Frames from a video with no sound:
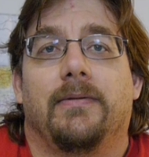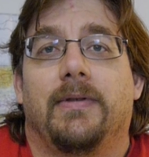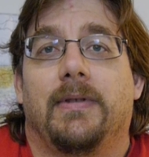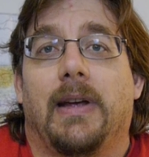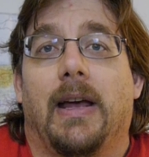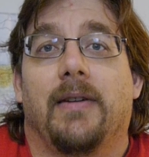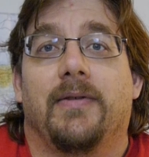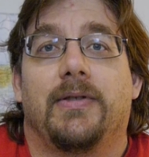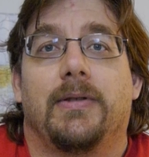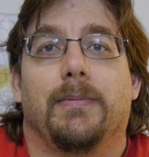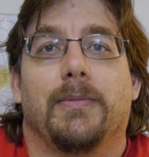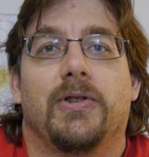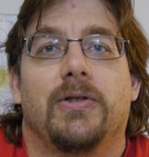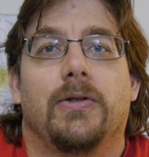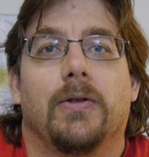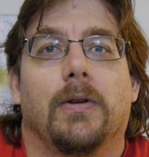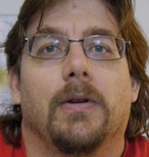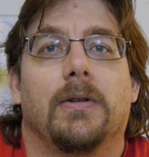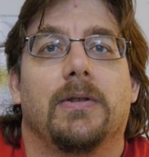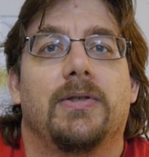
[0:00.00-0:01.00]
have some
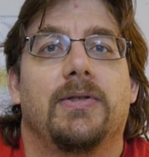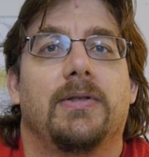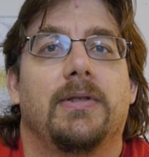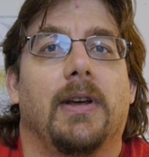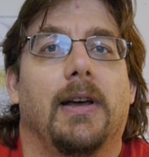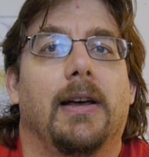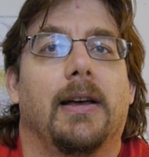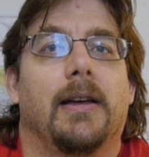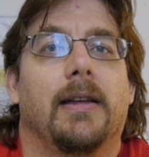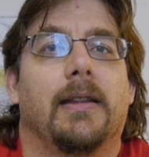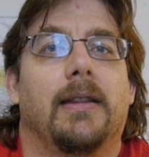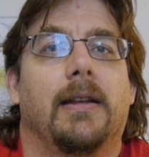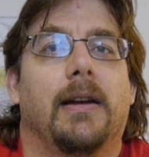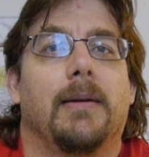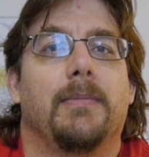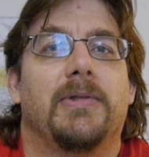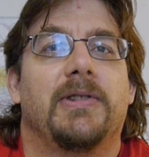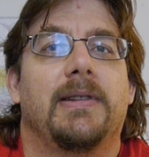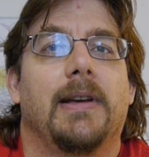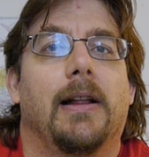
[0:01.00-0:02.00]
shirts that
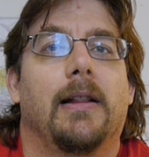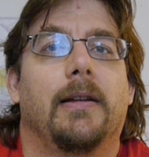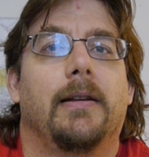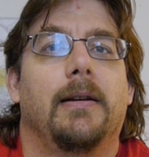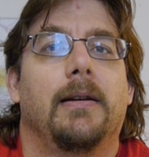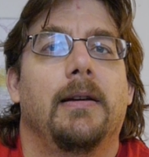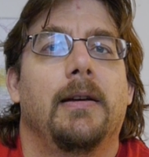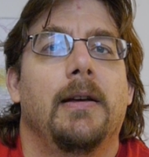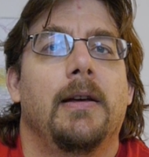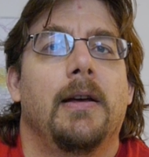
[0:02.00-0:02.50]
I'm selling